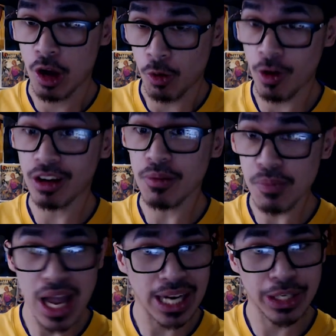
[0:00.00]
Welcome
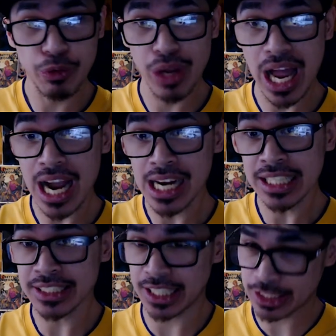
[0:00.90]
back, you
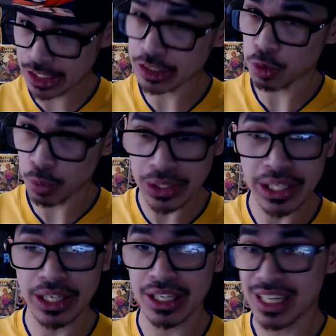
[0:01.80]
guys. Another week,